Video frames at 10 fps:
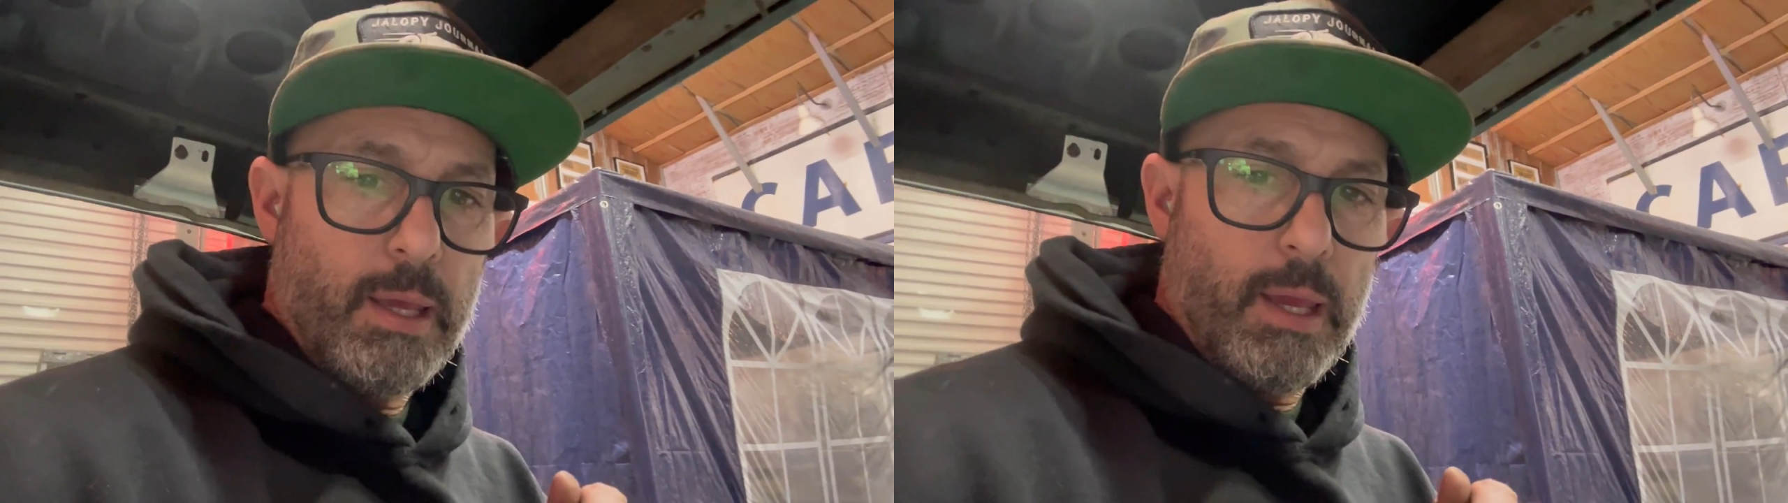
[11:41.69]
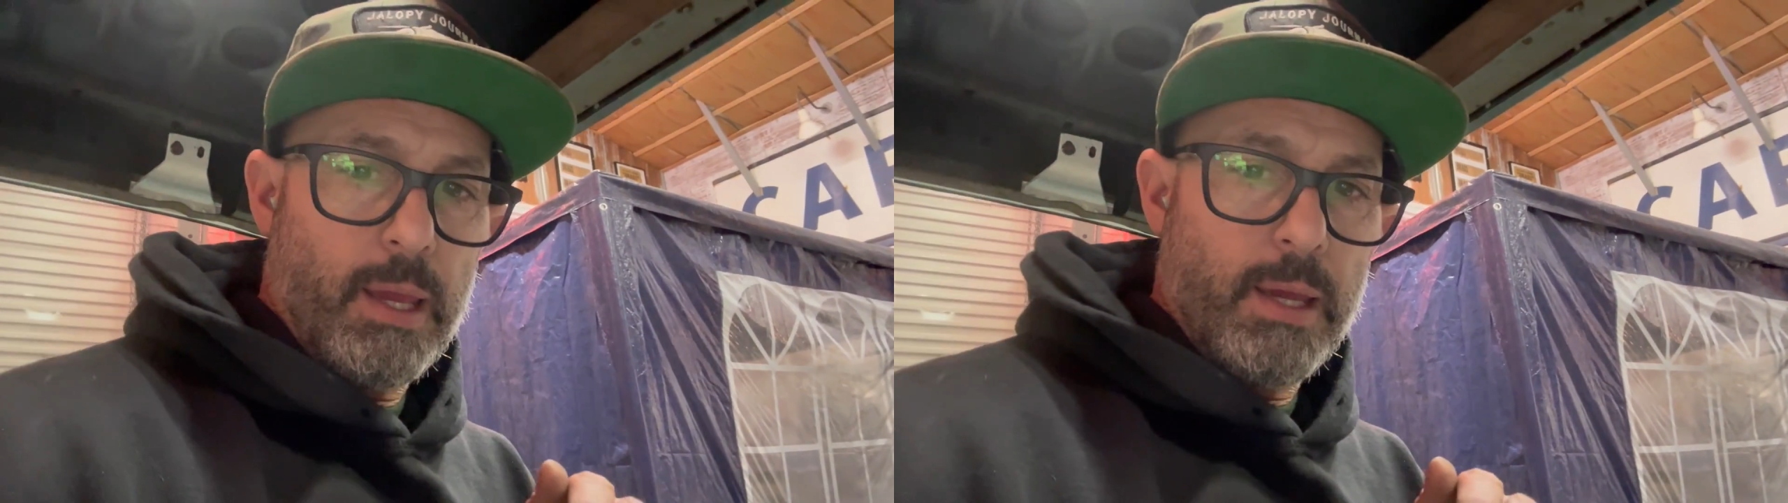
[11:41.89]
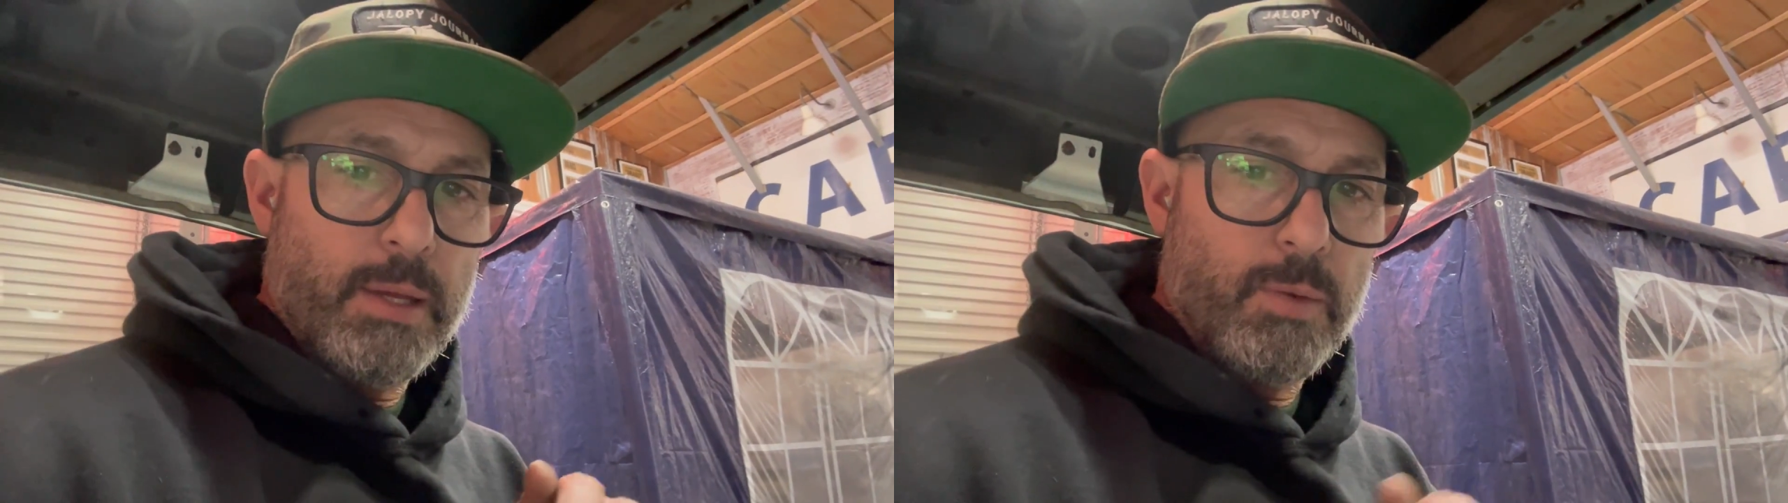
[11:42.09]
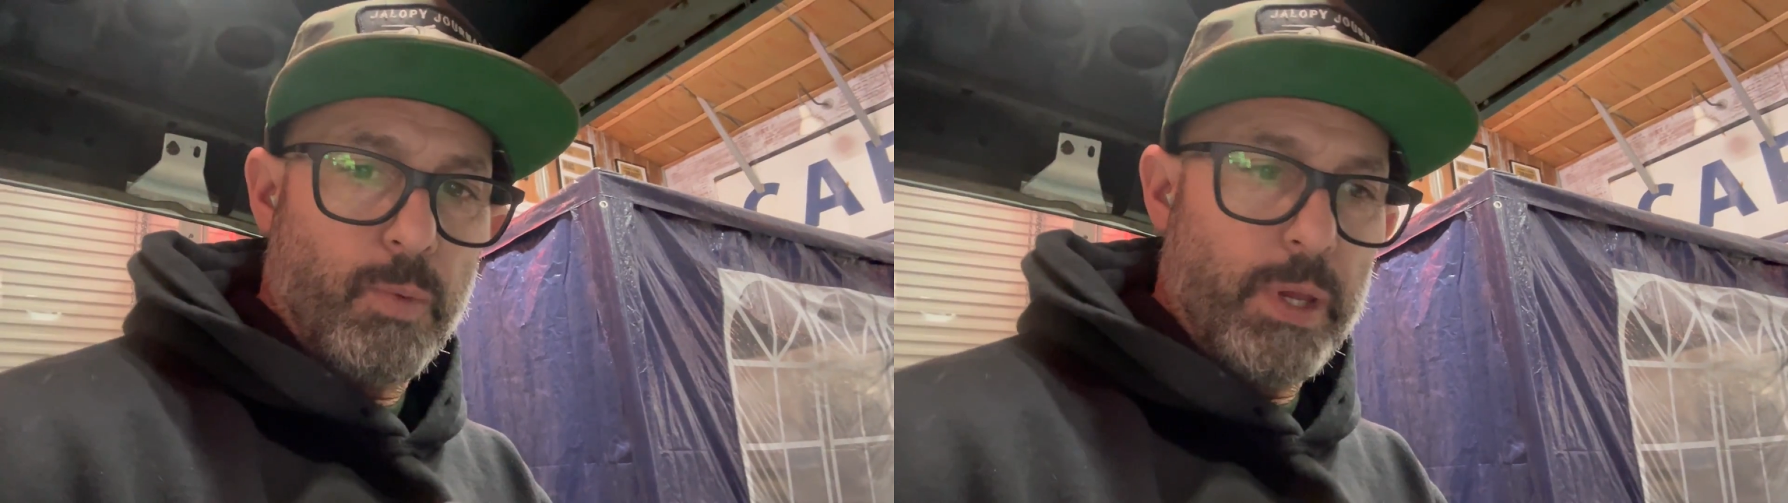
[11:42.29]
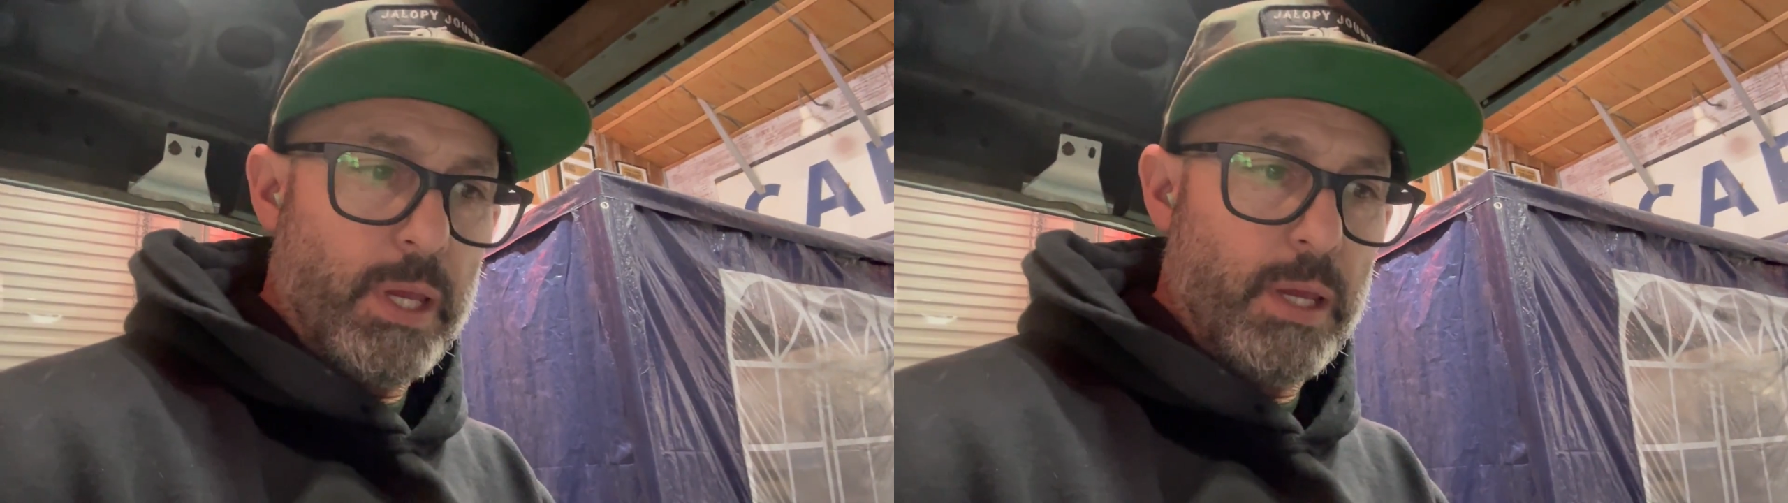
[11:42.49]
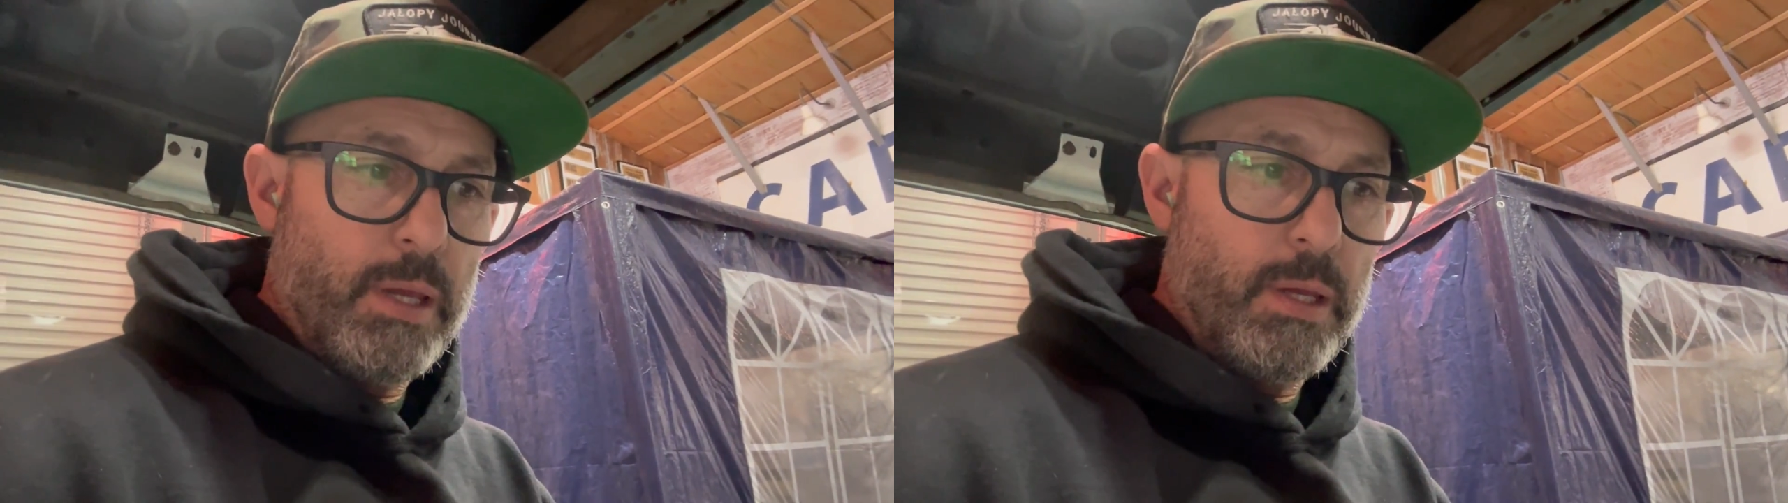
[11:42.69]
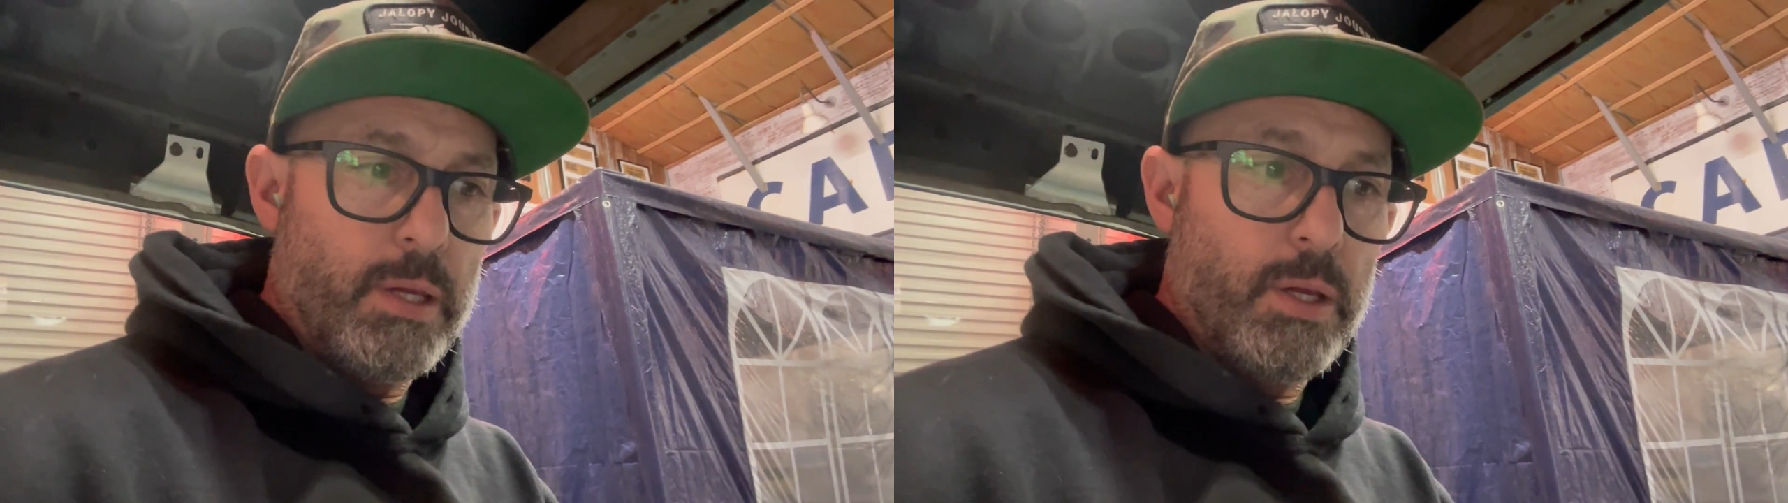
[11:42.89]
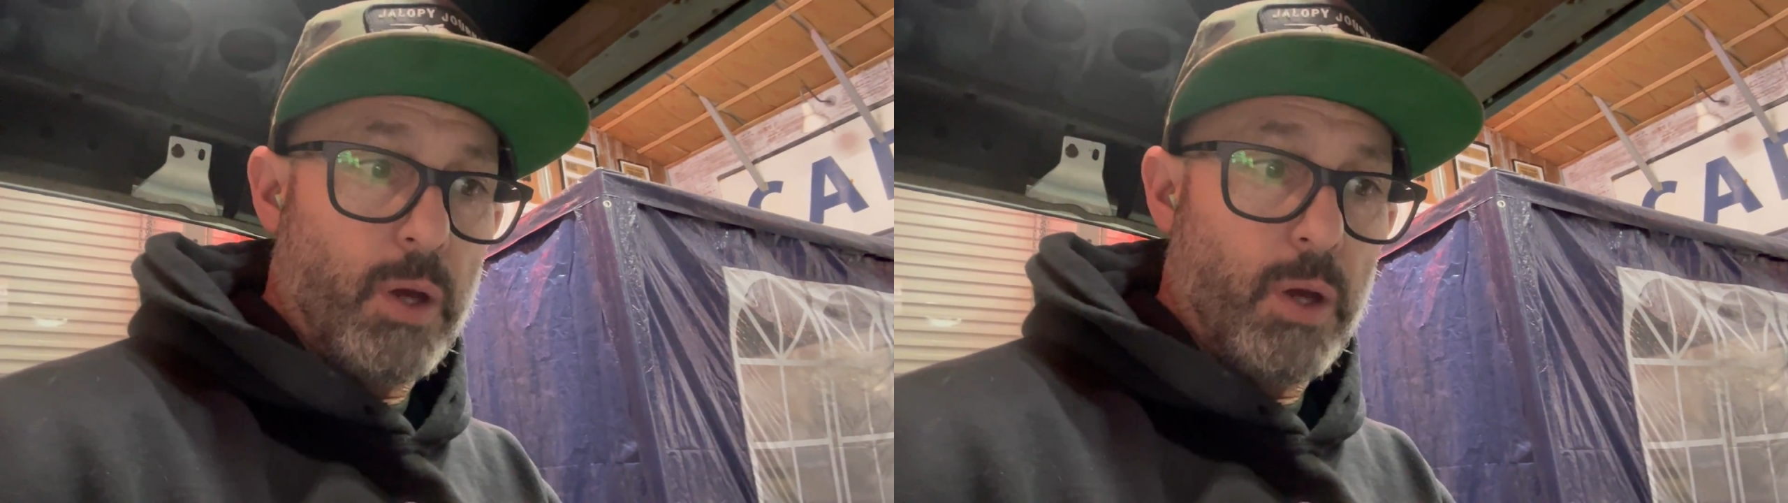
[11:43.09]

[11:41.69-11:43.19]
and we